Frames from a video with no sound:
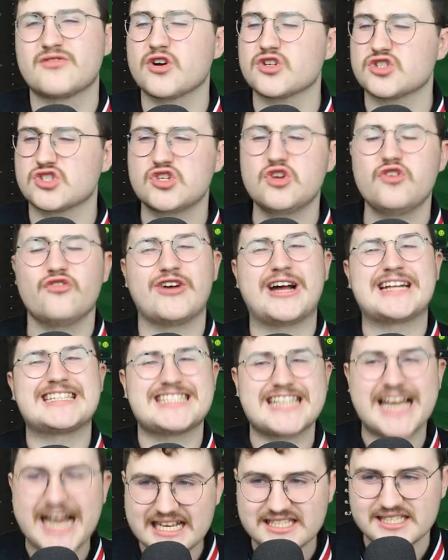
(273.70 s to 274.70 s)
got 2
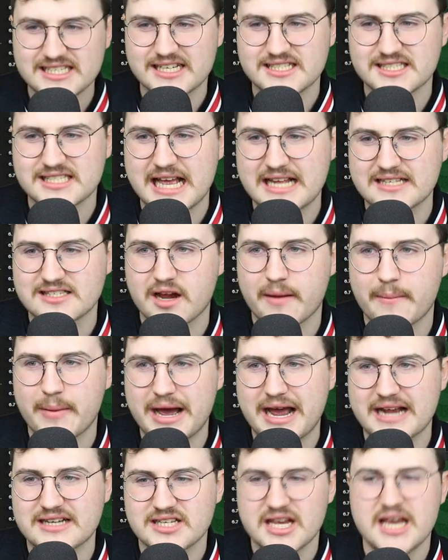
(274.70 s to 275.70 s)
fantastic centre
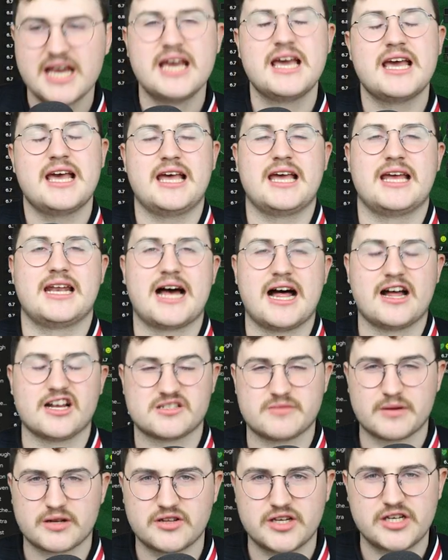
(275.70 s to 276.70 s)
backs in Alex
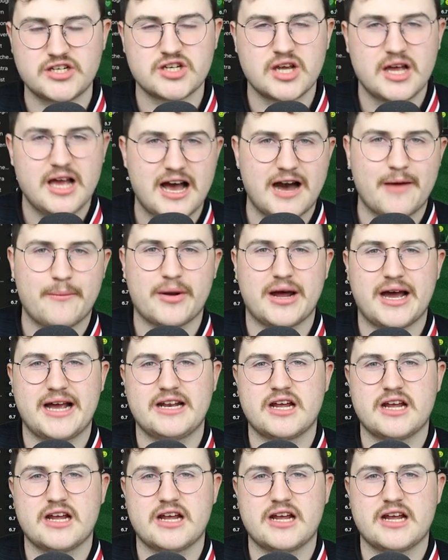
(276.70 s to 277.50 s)
McLeish and Brian